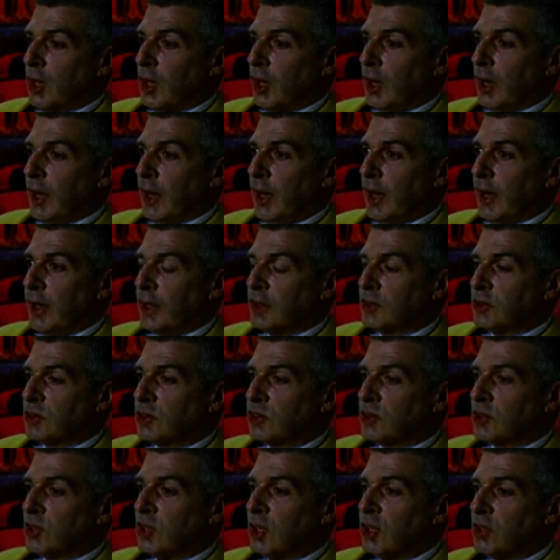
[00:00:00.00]

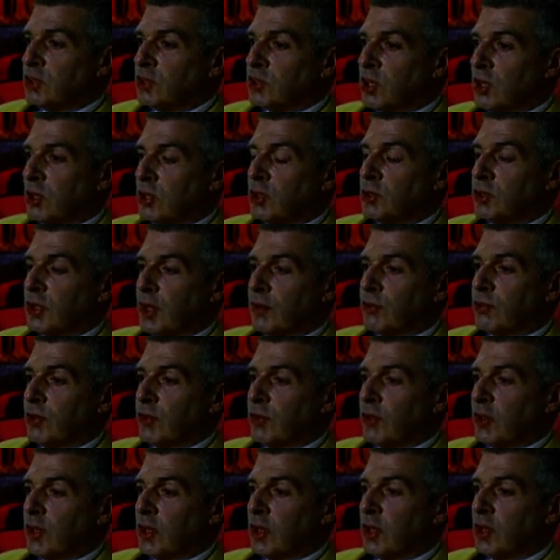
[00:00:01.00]
And it turned
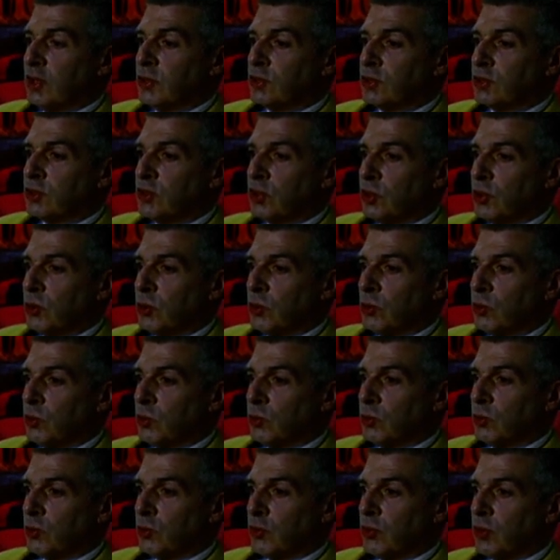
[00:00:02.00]
everything into
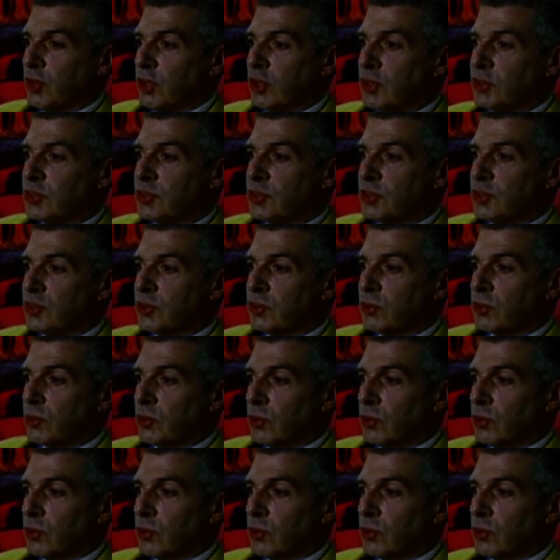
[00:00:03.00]
this